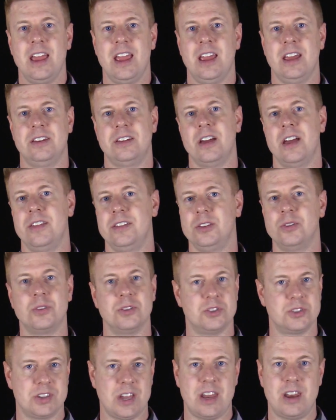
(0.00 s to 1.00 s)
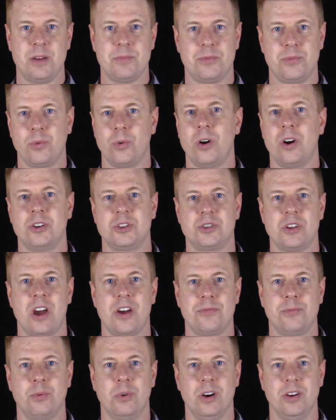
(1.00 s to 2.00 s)
and you can sign up for our
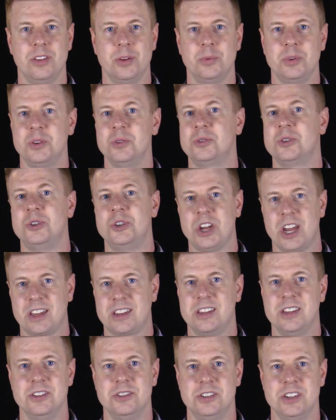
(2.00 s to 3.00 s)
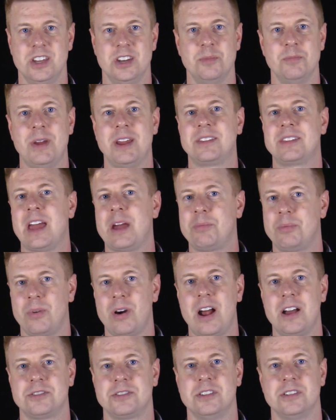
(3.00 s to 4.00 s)
software that we use to check kids in and make that
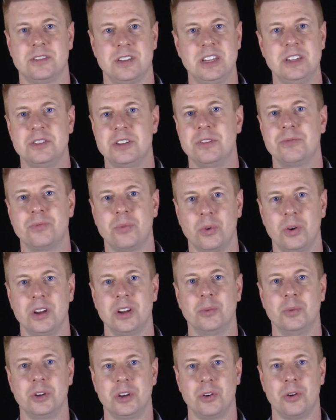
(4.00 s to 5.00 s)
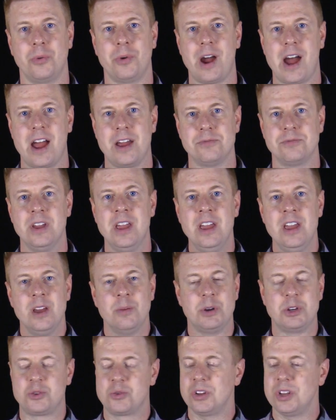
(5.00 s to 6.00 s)
process easy for you when you
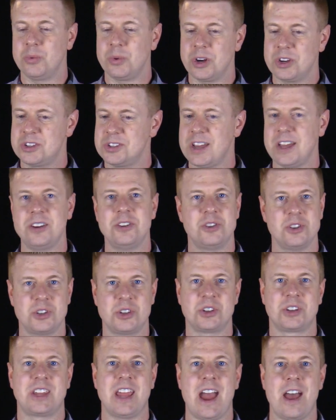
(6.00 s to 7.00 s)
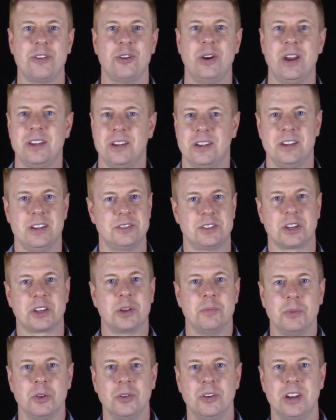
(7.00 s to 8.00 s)
arrive. But truly, we're excited to just gather as a
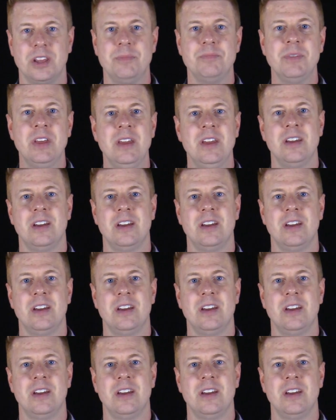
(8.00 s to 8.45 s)
community.